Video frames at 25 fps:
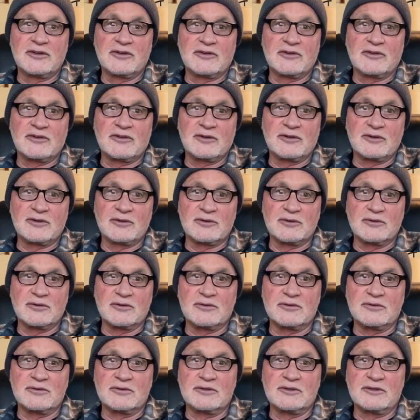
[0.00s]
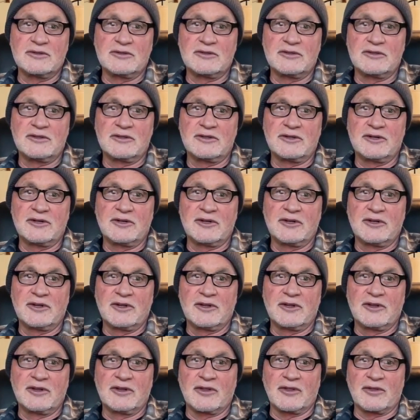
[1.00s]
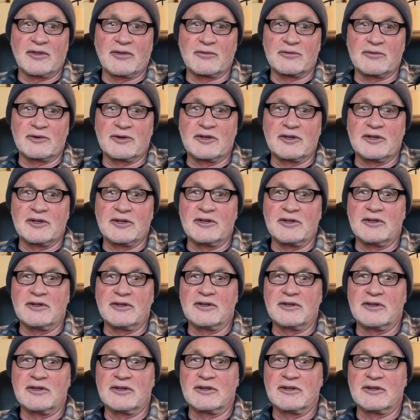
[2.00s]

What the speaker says: 2, 3,